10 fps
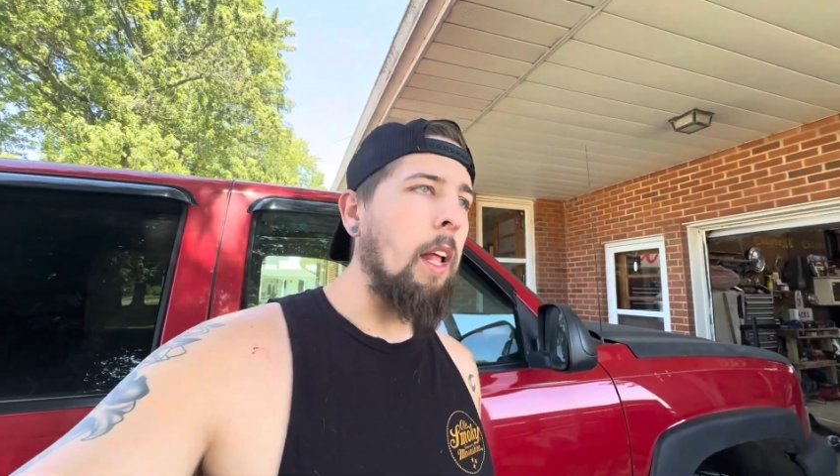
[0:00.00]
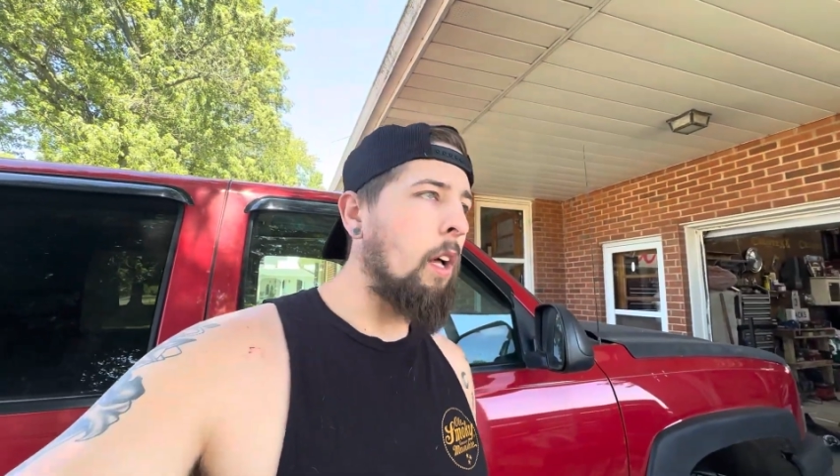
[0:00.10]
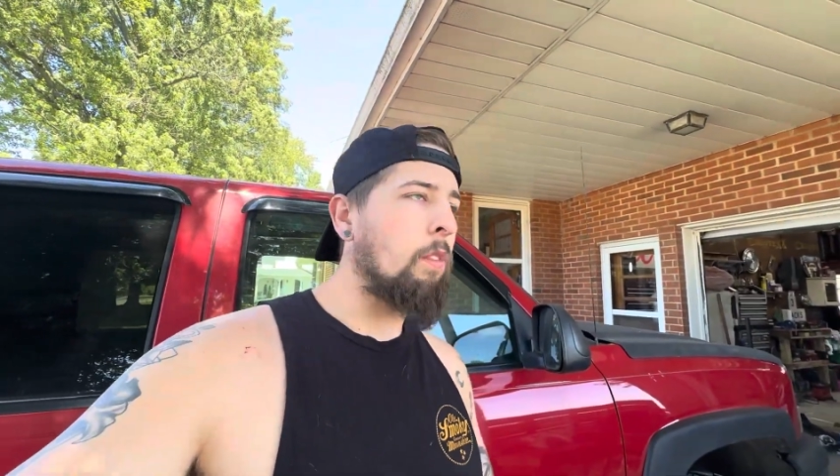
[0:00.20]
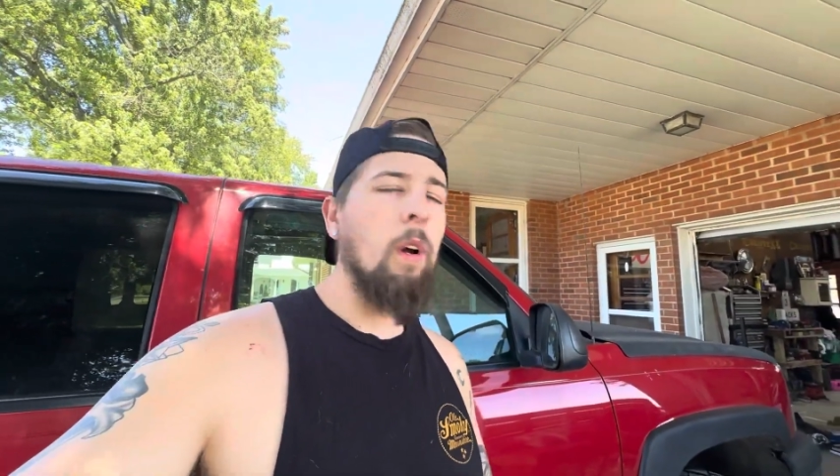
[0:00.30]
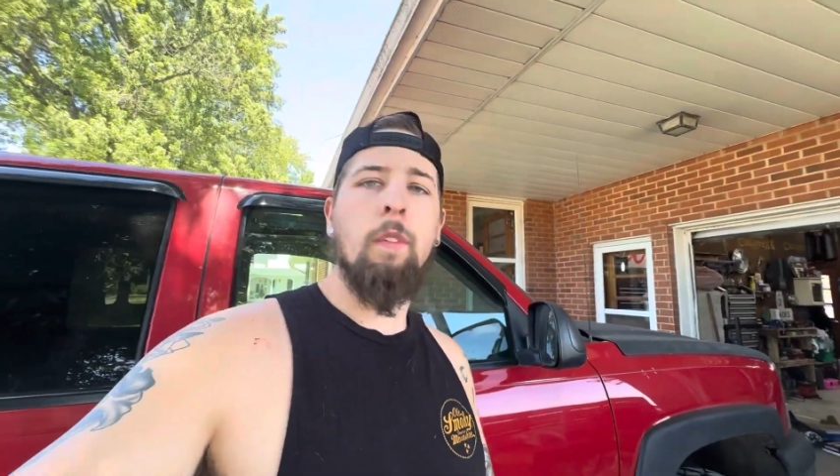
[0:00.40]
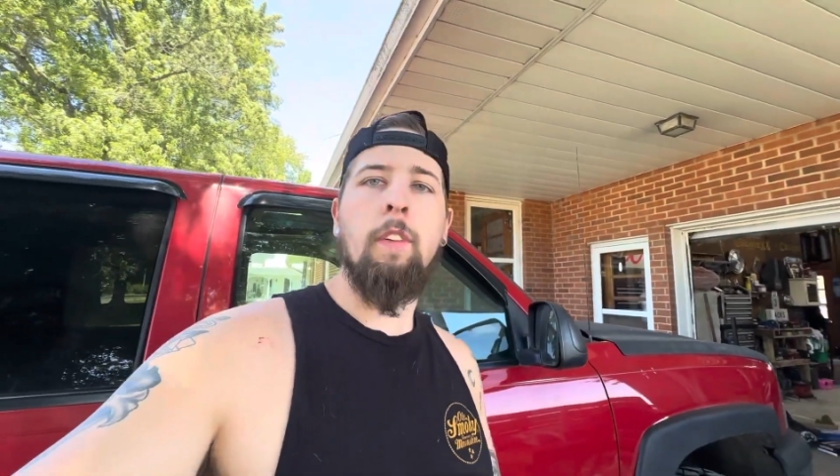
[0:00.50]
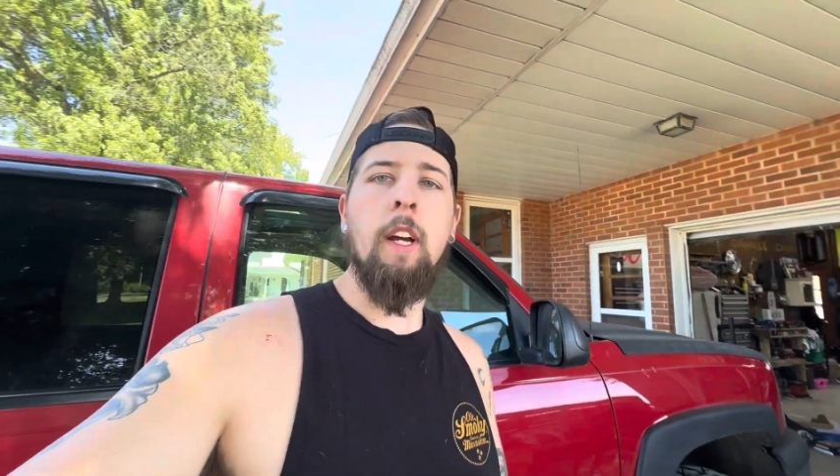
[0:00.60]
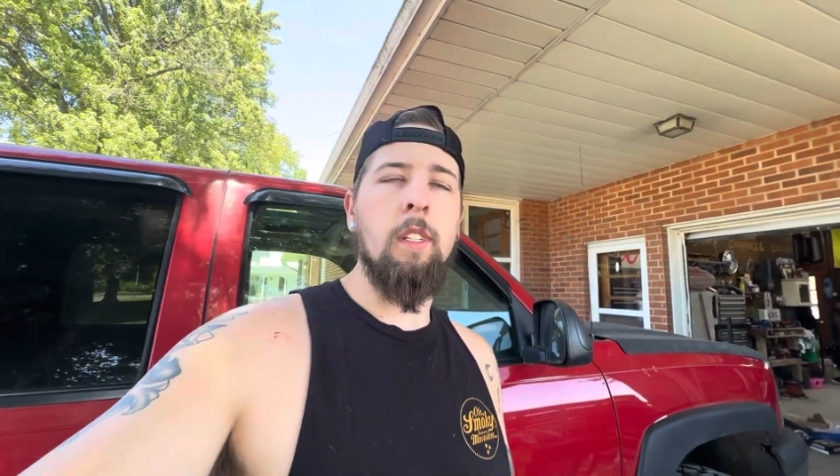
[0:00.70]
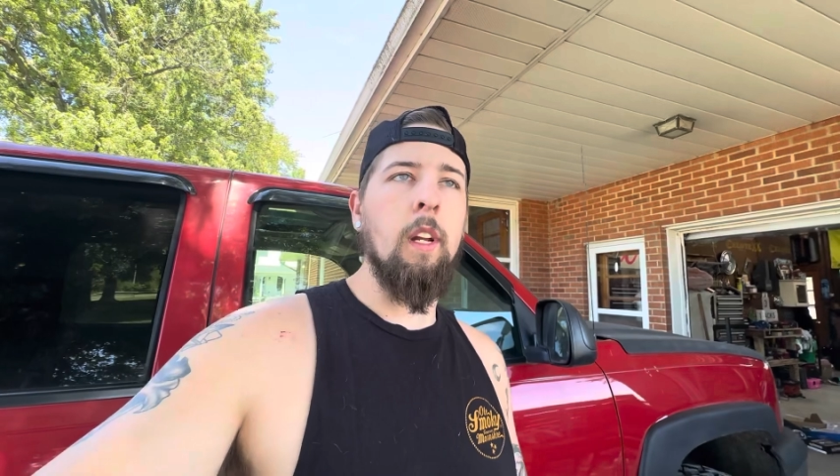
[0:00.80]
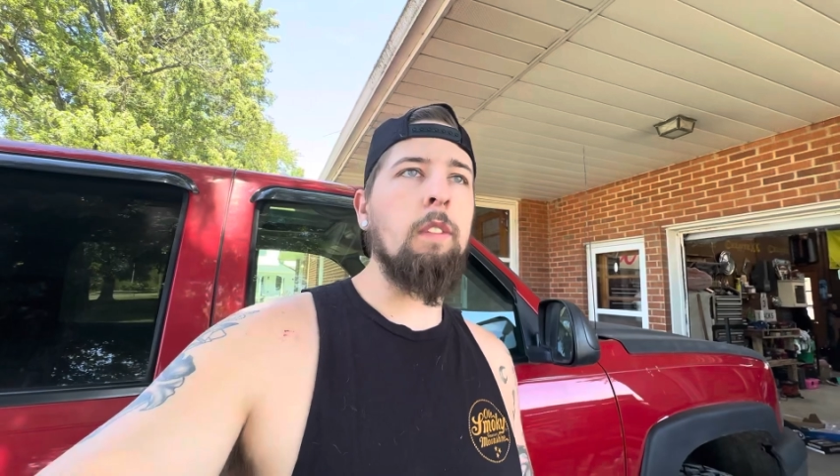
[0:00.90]
love going
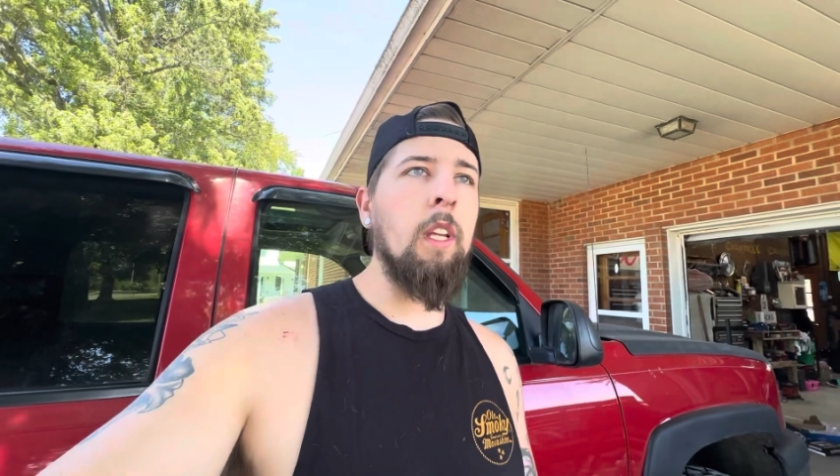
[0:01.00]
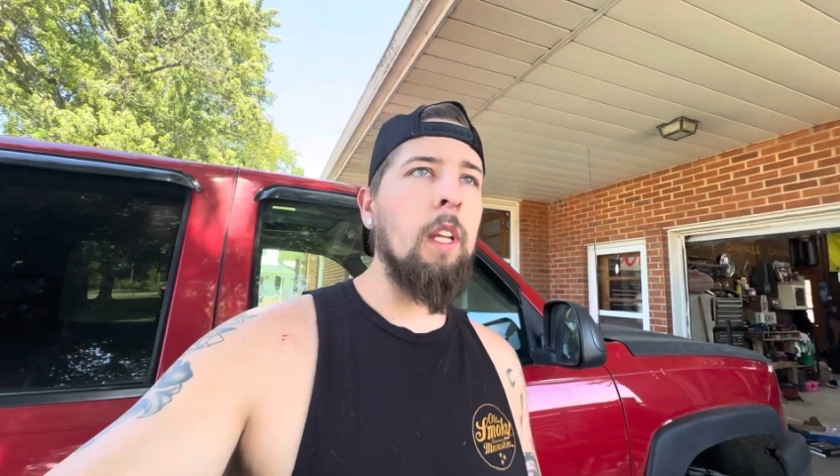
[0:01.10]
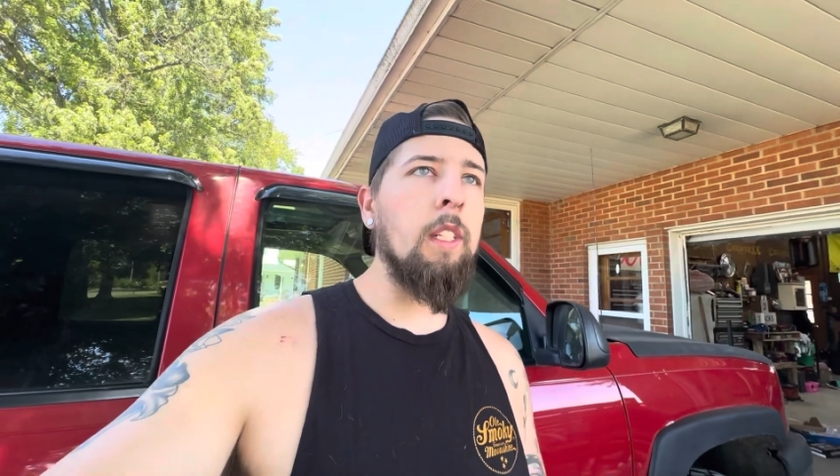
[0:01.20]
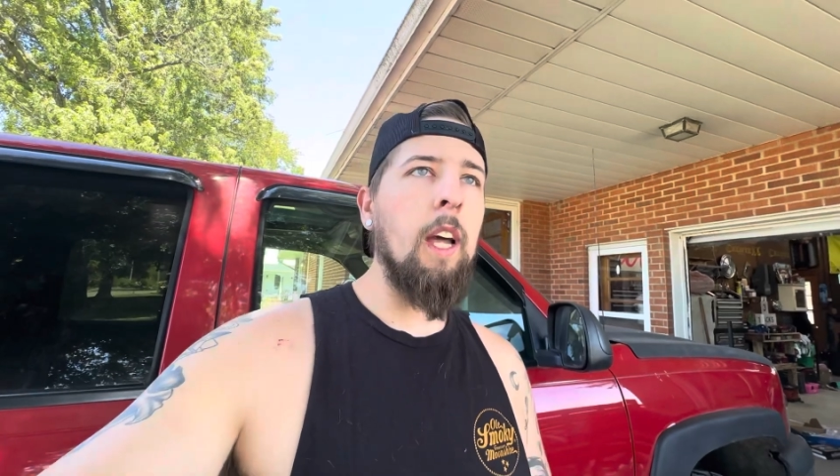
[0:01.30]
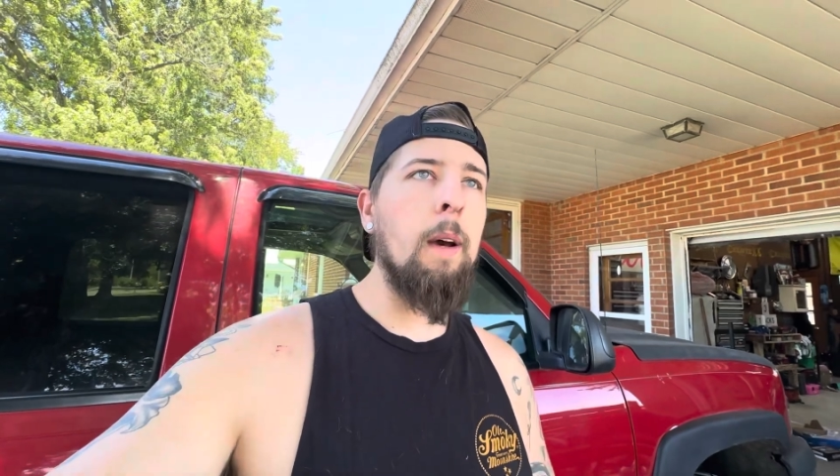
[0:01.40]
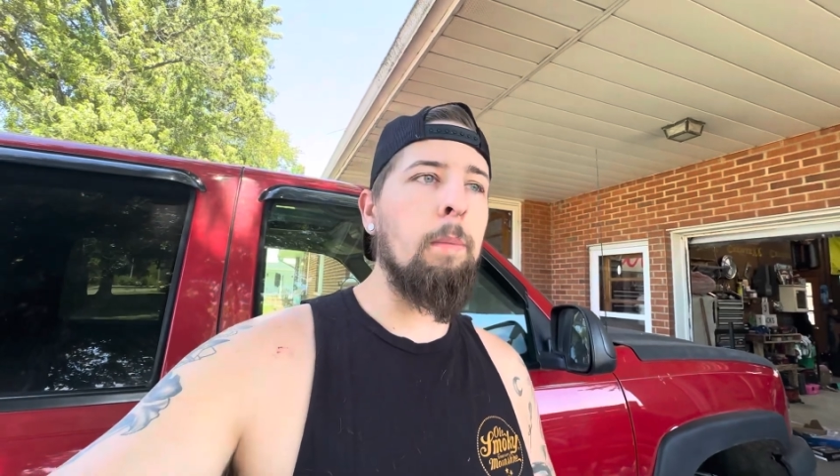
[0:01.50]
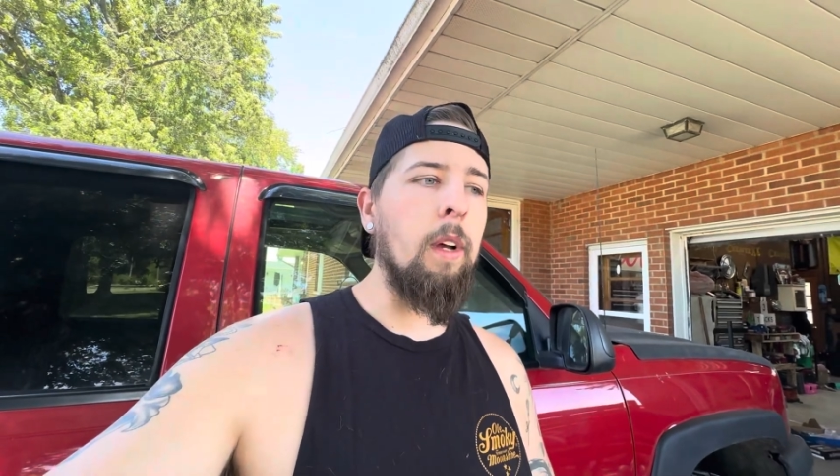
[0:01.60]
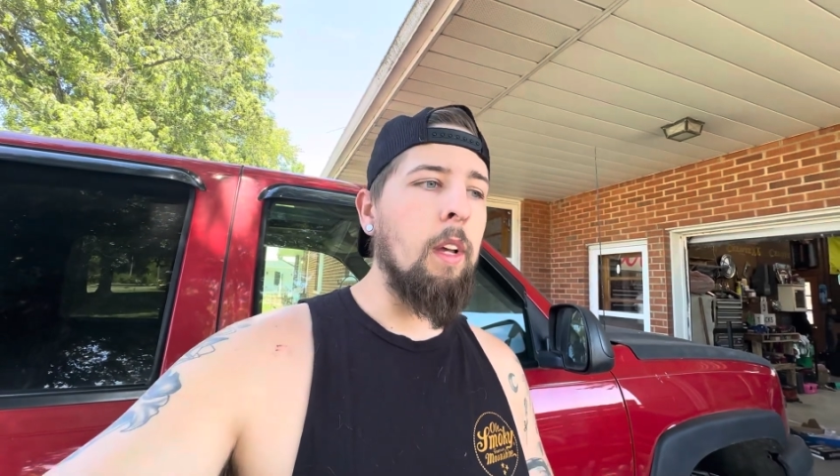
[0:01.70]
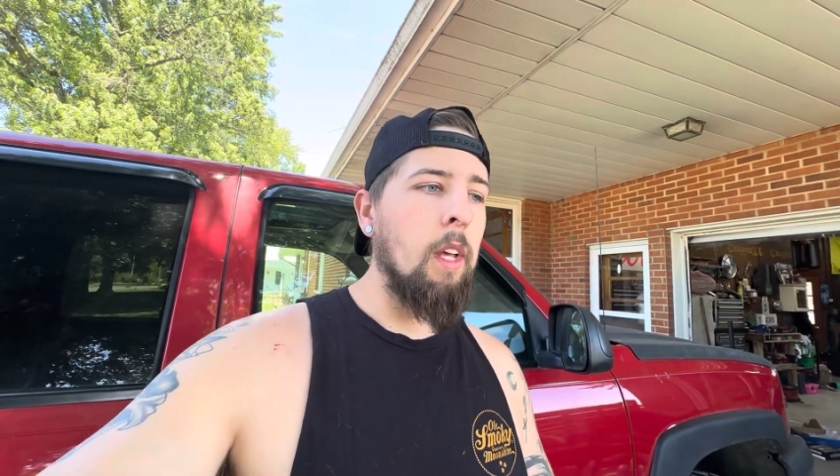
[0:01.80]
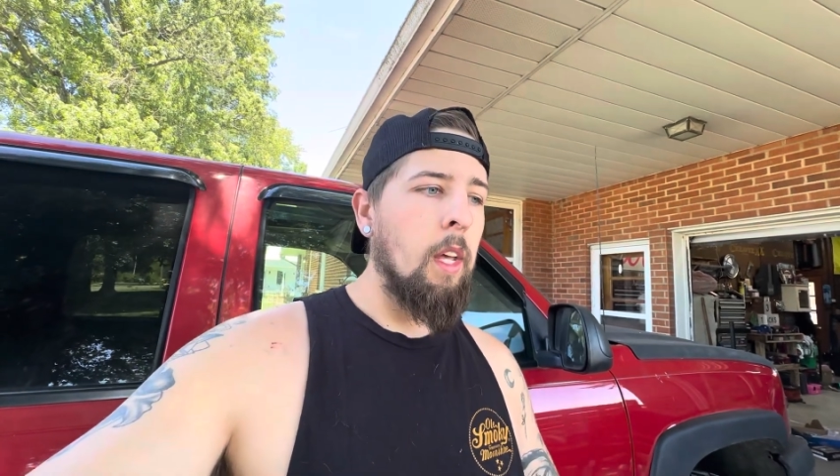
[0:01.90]
fast and everything like that, but